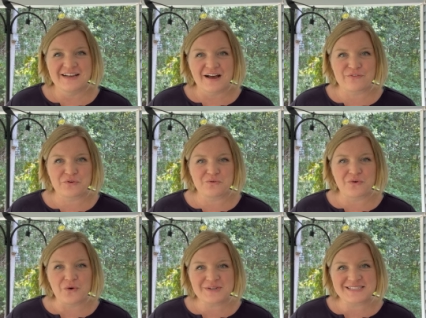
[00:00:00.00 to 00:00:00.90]
a few
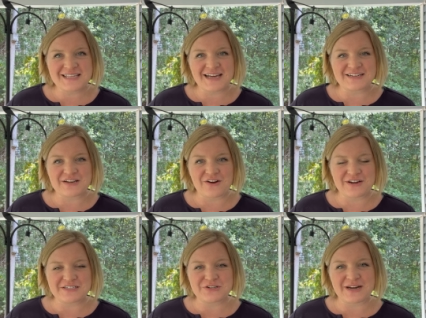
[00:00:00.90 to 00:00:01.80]
folks that are
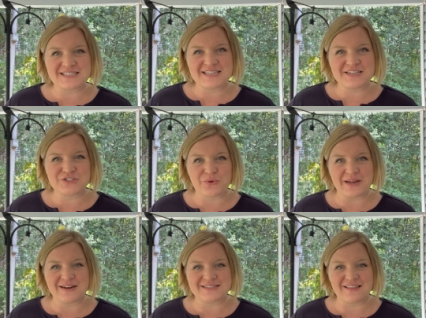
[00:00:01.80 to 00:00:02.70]
interested in
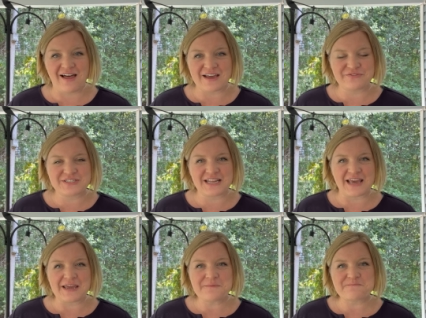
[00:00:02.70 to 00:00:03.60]
joining us live
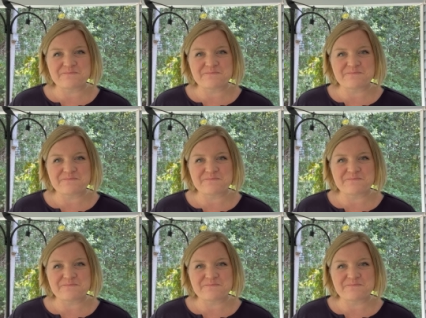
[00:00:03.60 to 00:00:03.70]
today.